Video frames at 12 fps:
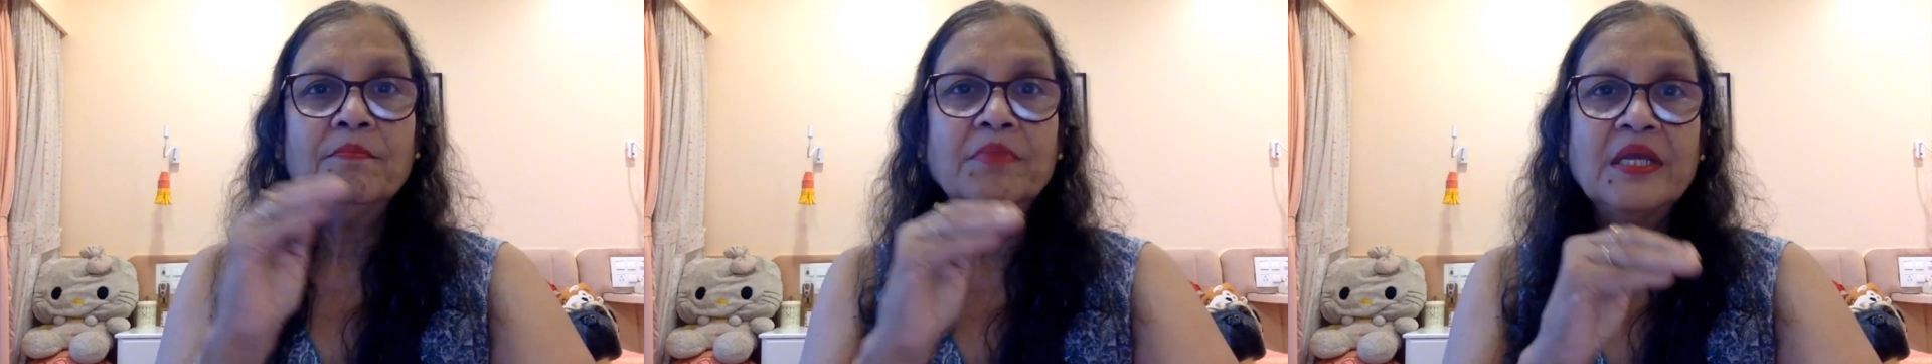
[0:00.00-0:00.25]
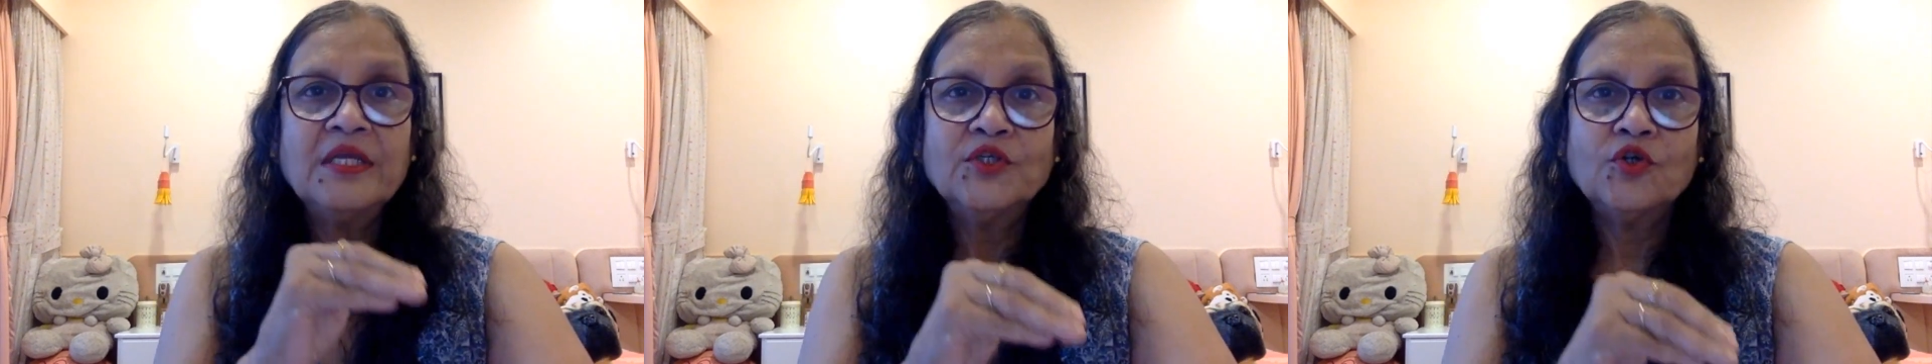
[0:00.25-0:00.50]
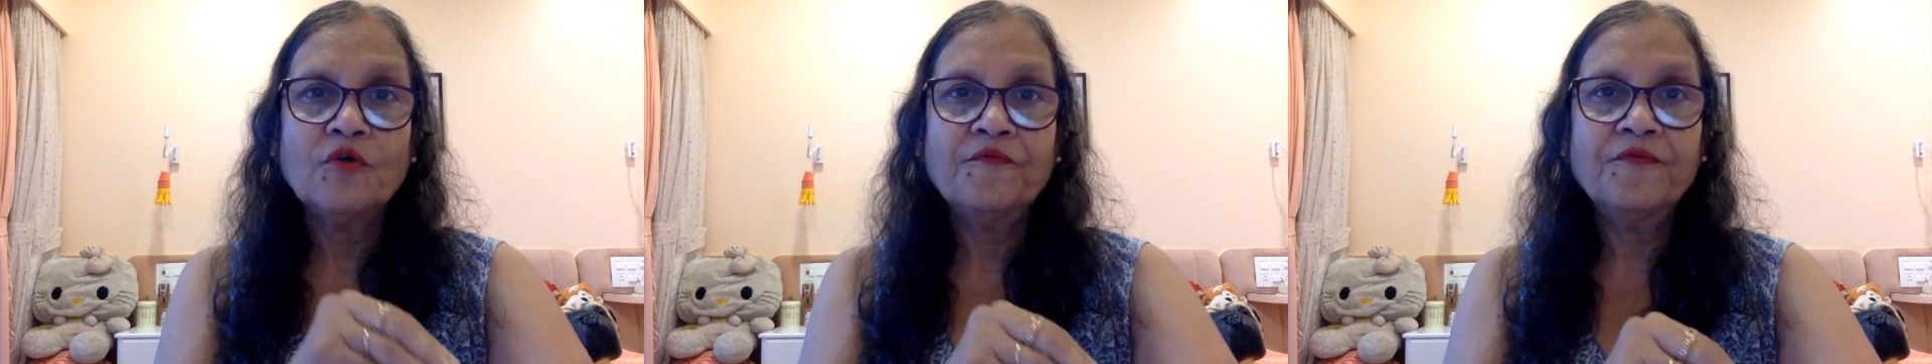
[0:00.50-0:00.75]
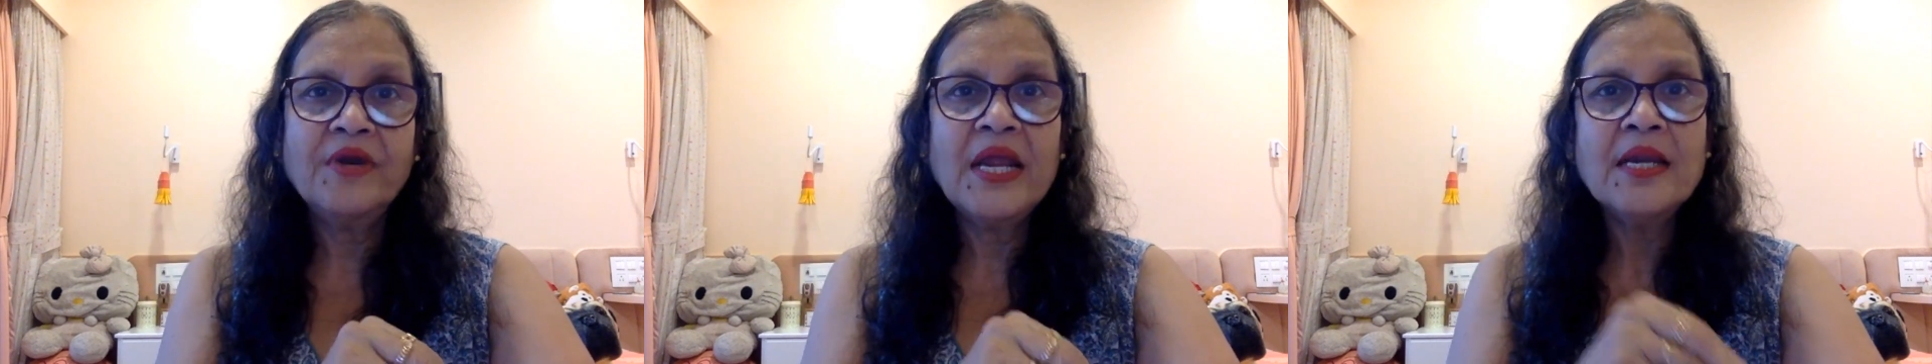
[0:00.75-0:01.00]
be it your
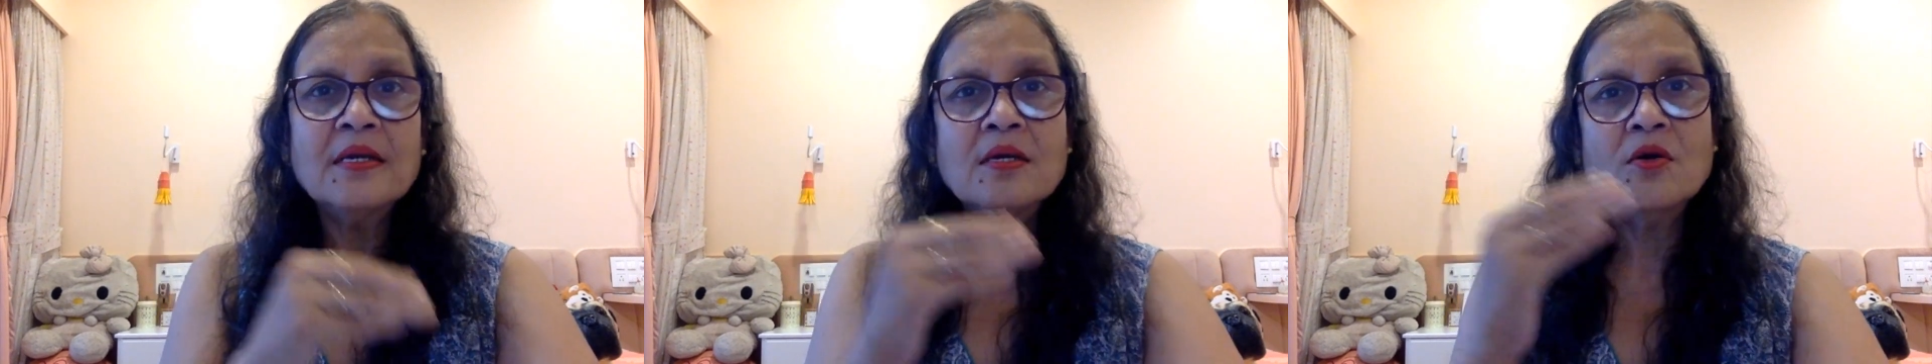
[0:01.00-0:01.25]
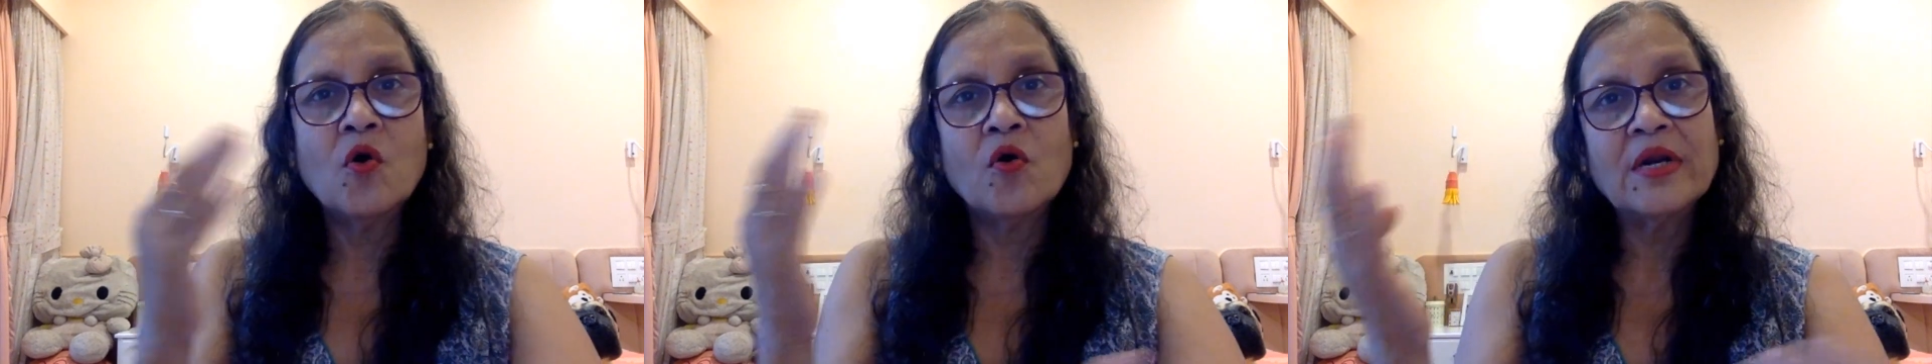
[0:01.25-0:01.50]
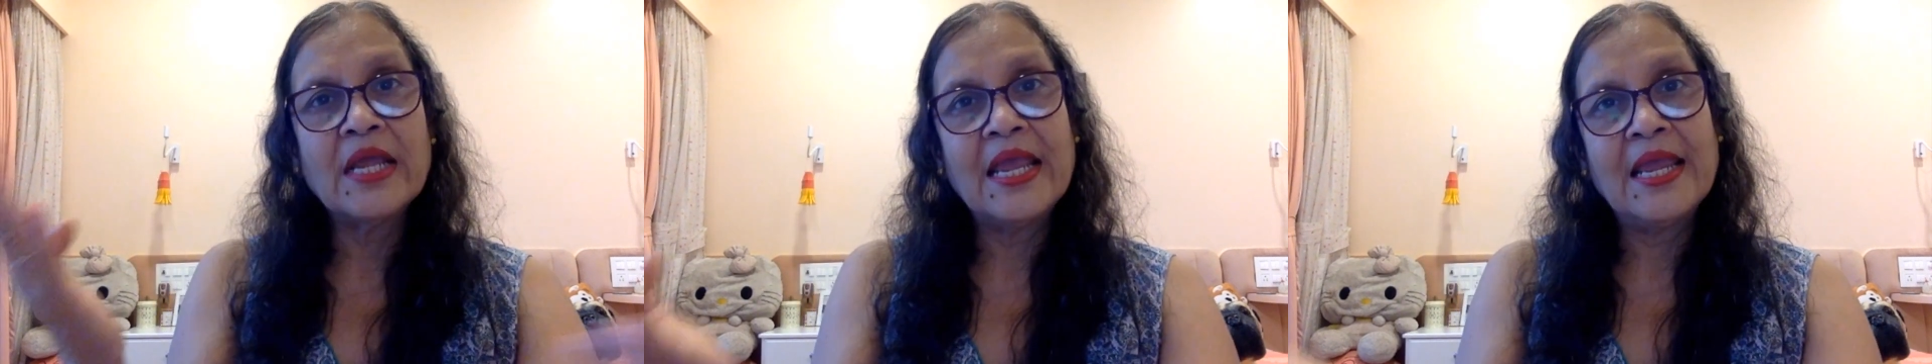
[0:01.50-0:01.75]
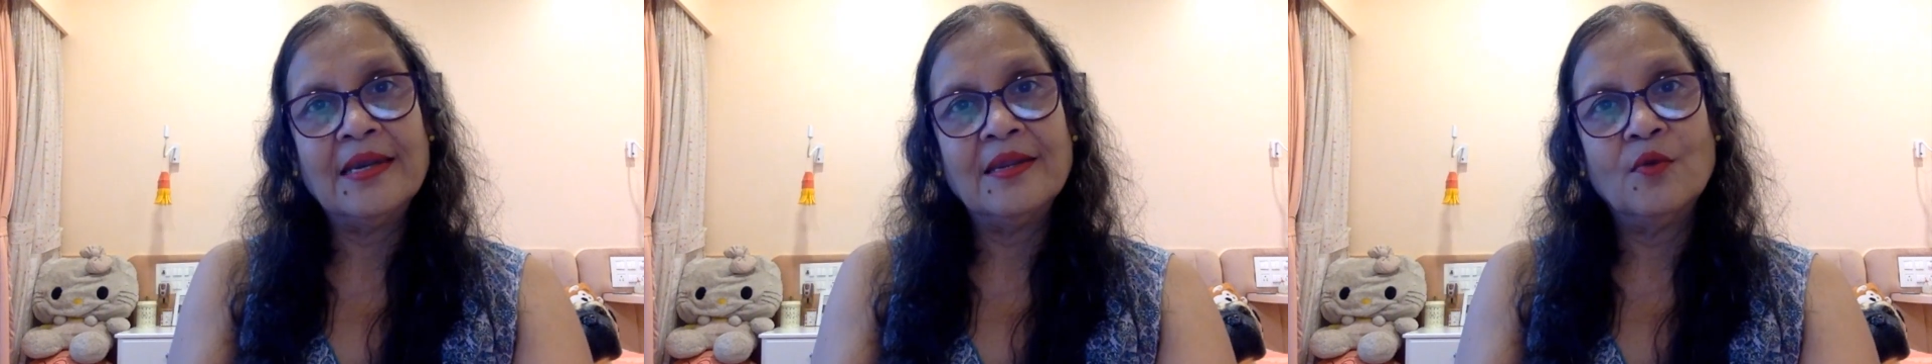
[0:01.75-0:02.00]
friend or
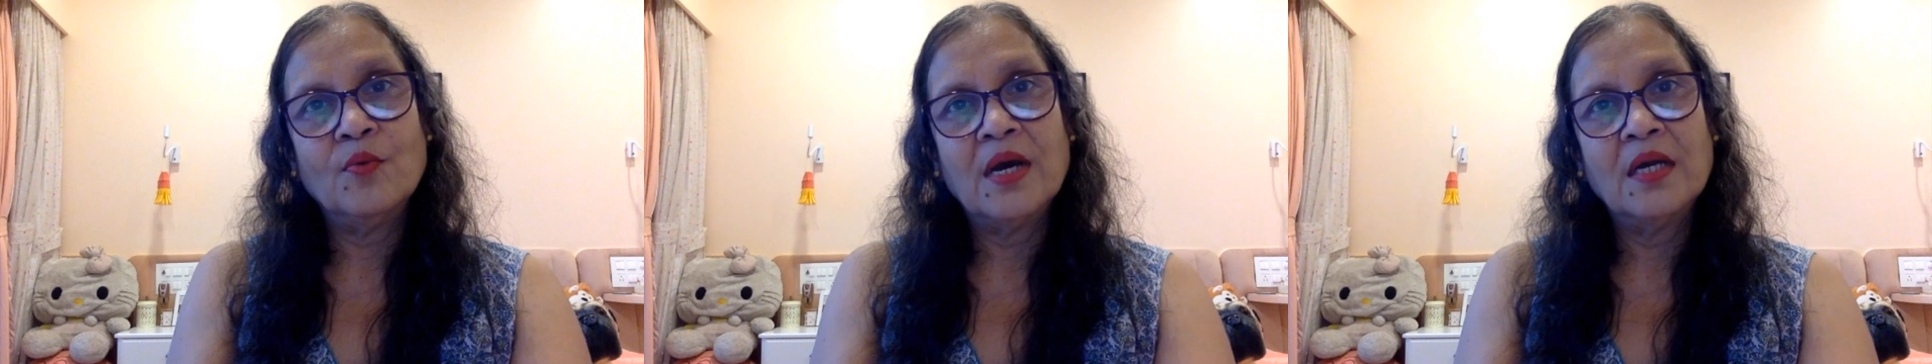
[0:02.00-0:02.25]
anyone?